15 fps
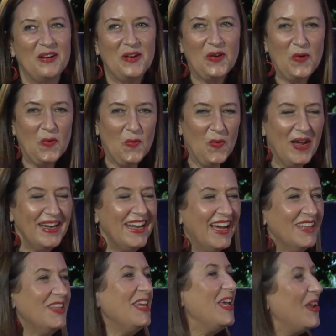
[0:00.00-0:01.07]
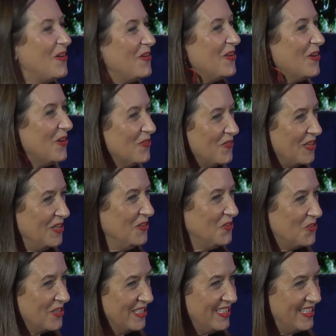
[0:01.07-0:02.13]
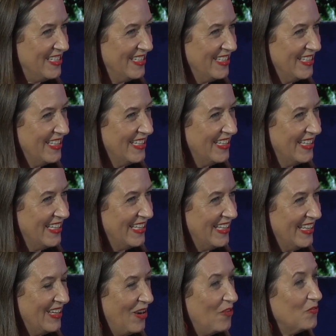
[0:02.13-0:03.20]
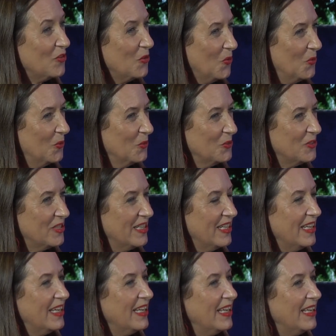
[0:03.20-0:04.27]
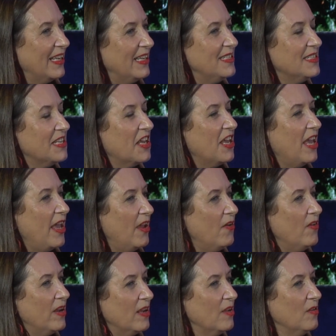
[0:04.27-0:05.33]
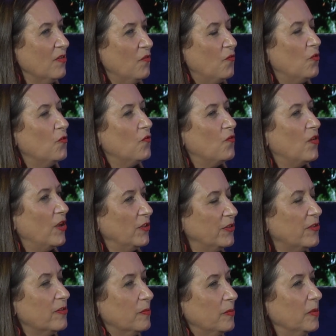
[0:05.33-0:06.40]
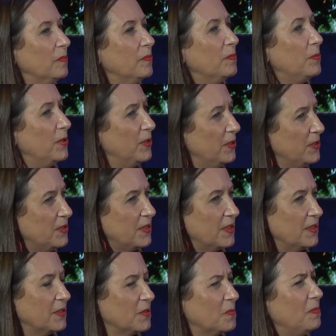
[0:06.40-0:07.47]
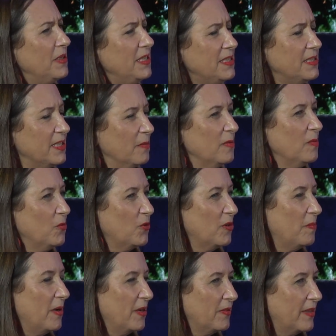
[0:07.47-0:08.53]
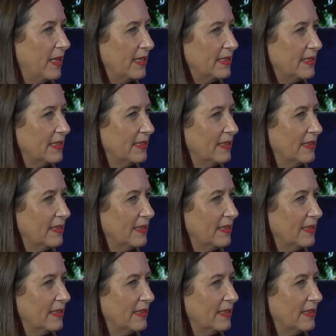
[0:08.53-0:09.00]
One other area of interest of yours is caring for vulnerable persons. Please tell me more about that.